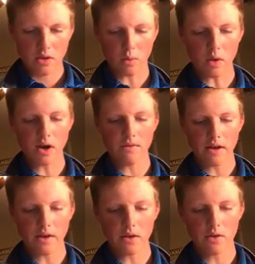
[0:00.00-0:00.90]
The y
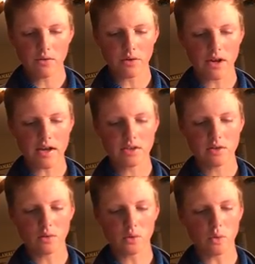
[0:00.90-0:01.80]
value for x
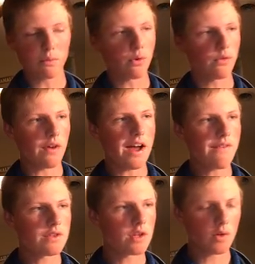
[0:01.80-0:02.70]
equals
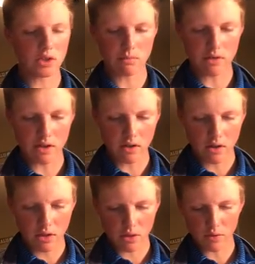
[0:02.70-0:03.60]
1.5 is going to be
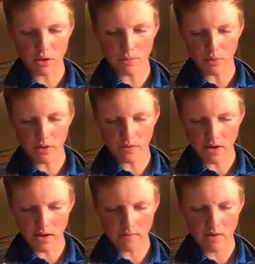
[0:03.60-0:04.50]

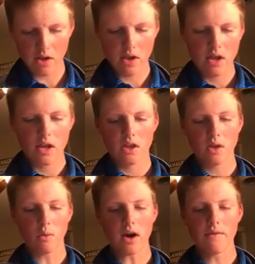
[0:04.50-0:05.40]
3.5.
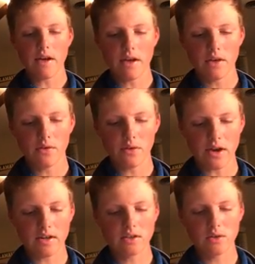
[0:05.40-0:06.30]
The y value for
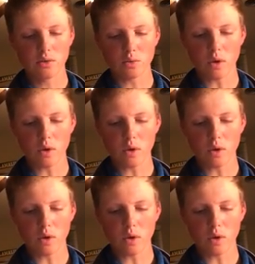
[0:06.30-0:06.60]
x equals